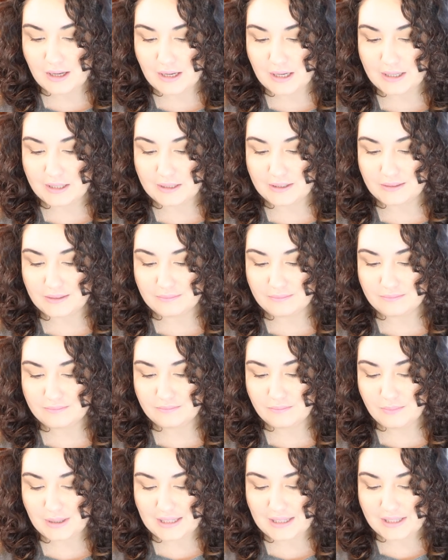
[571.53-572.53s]
Um,
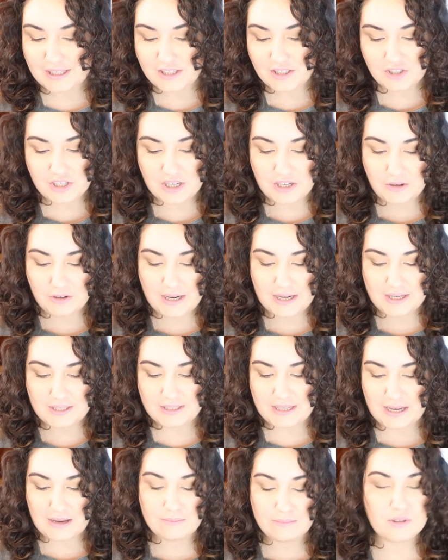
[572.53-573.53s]
but at least, you know, get a
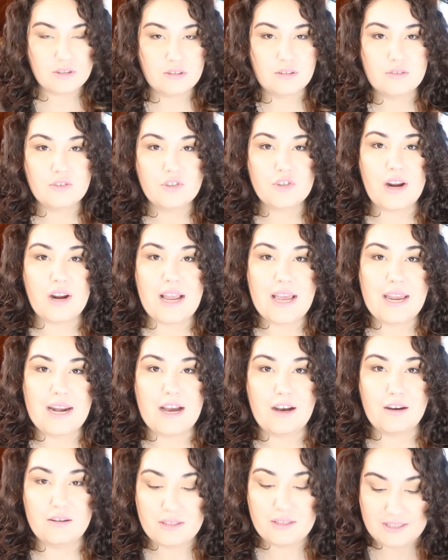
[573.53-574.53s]
sample, try it
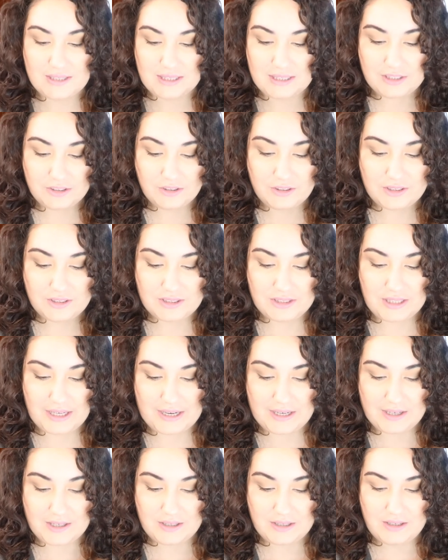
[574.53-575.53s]
out, because it looks
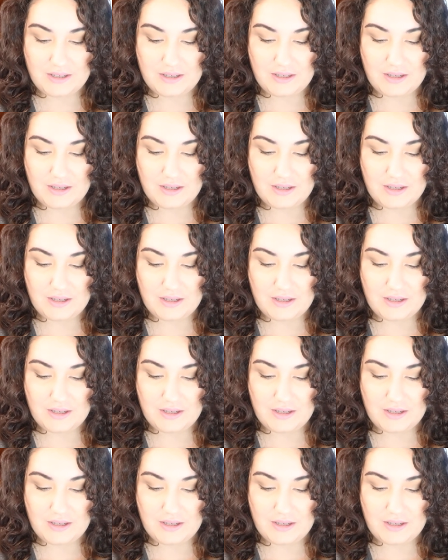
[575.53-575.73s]
like